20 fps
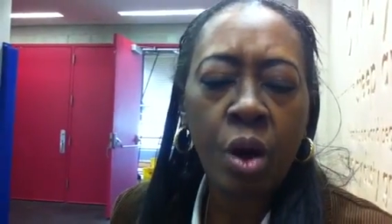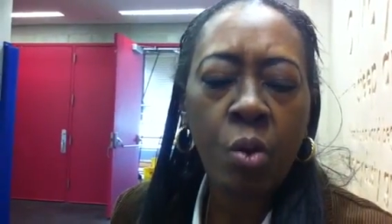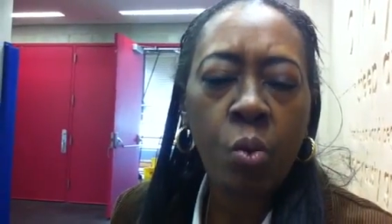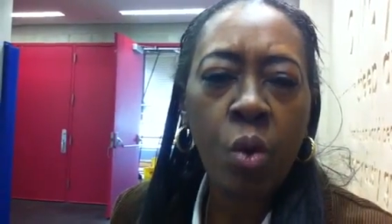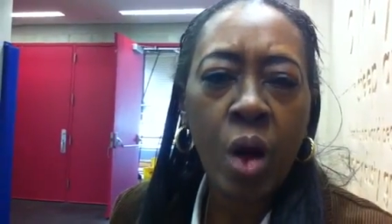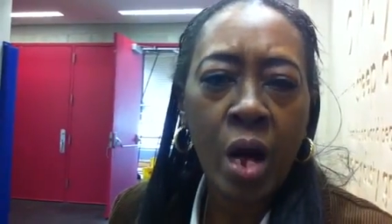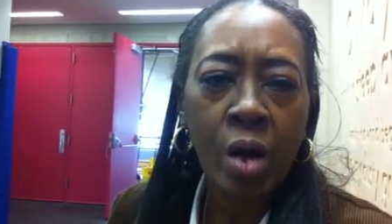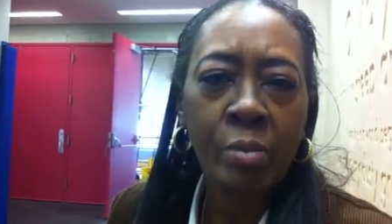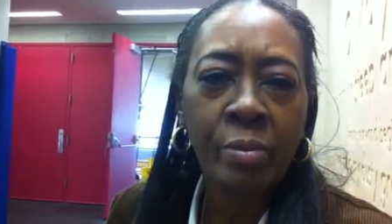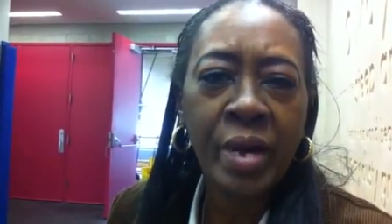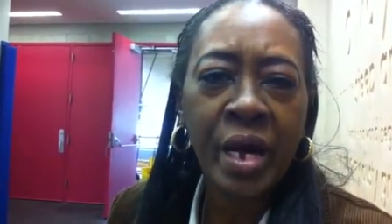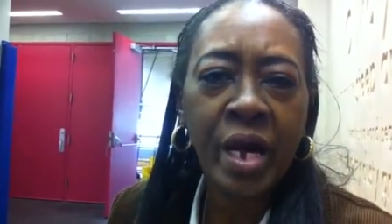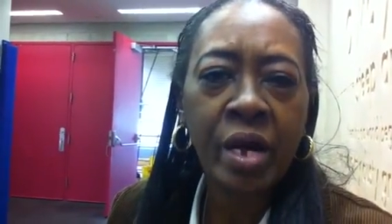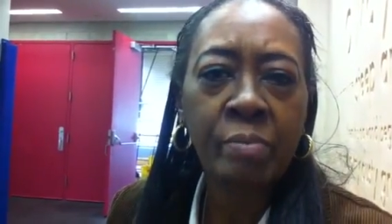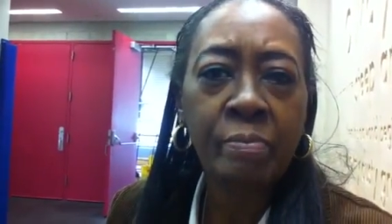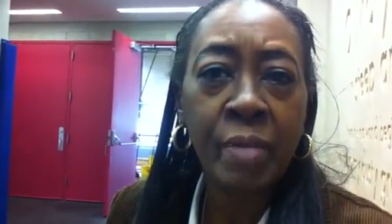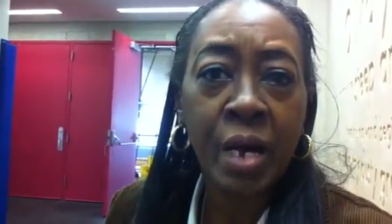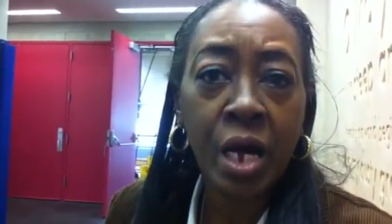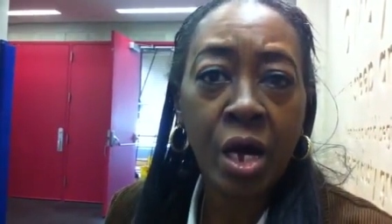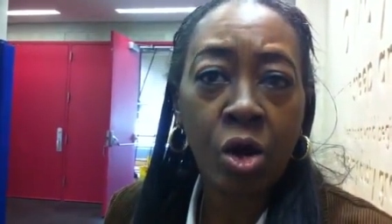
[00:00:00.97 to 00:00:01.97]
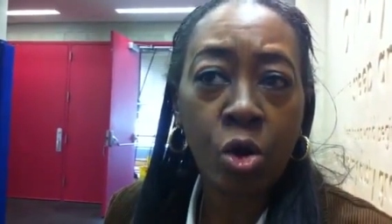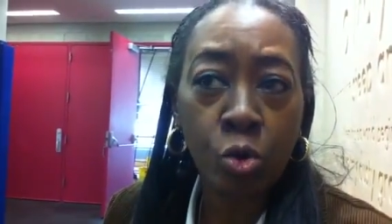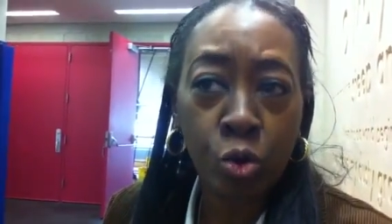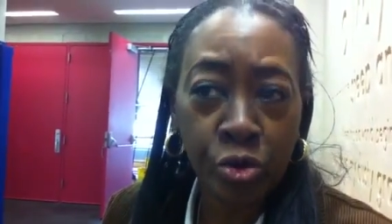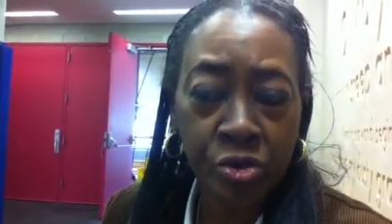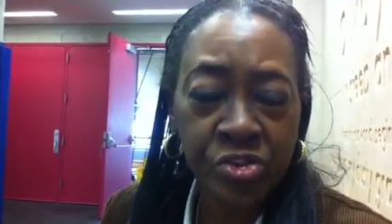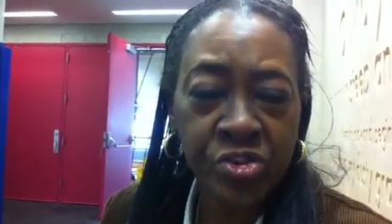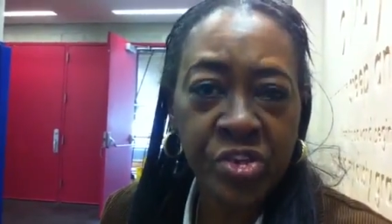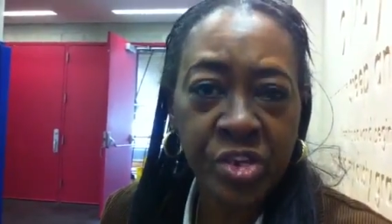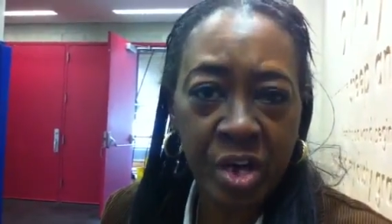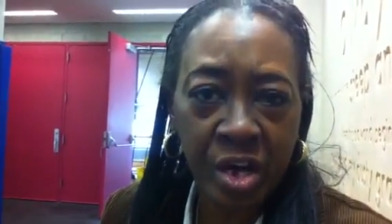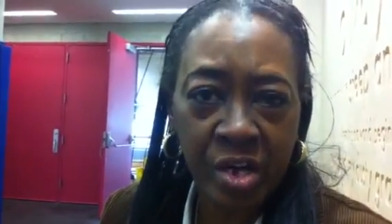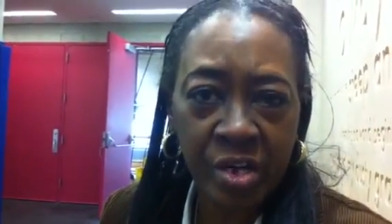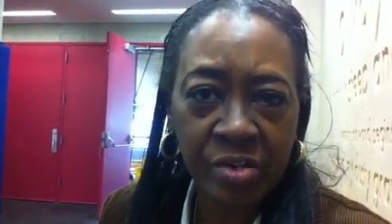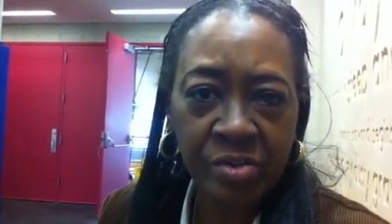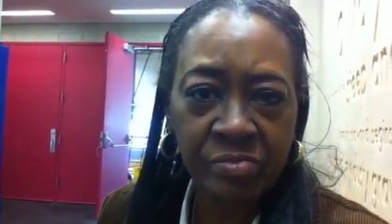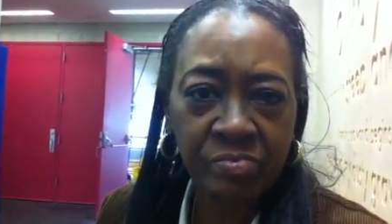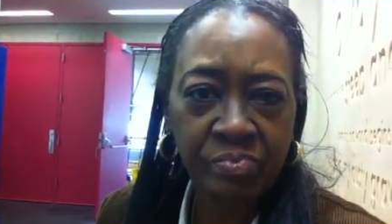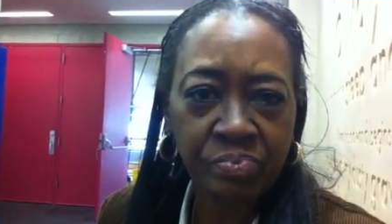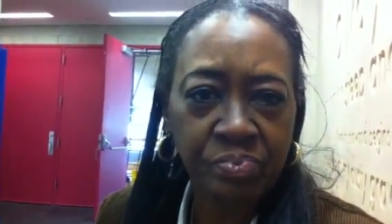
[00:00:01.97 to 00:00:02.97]
a while back, my oldest
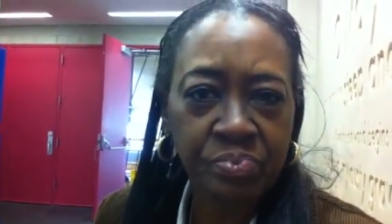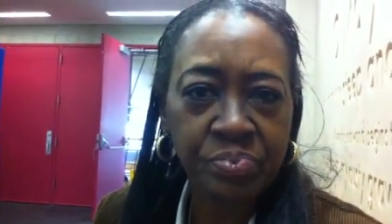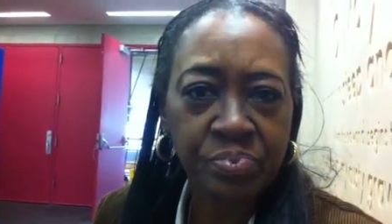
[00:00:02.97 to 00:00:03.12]
son,